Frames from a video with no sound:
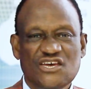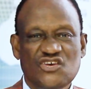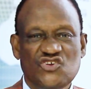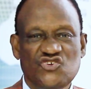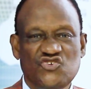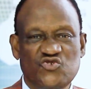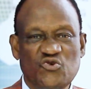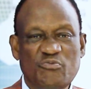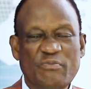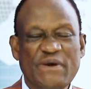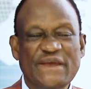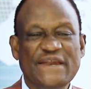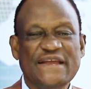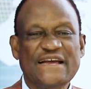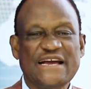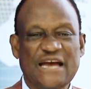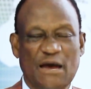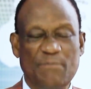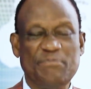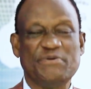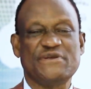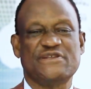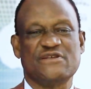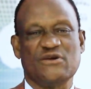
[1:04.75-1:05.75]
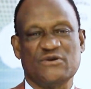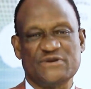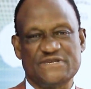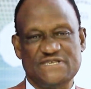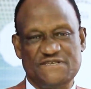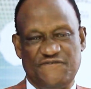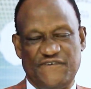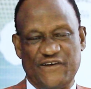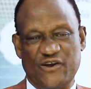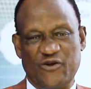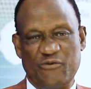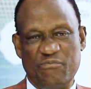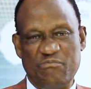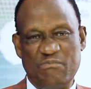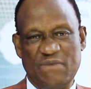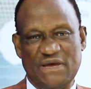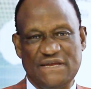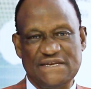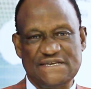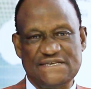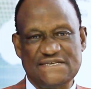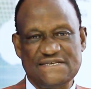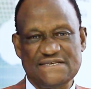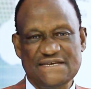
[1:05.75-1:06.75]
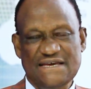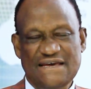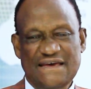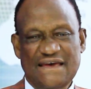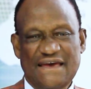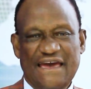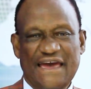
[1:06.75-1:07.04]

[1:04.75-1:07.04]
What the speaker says: human capital development,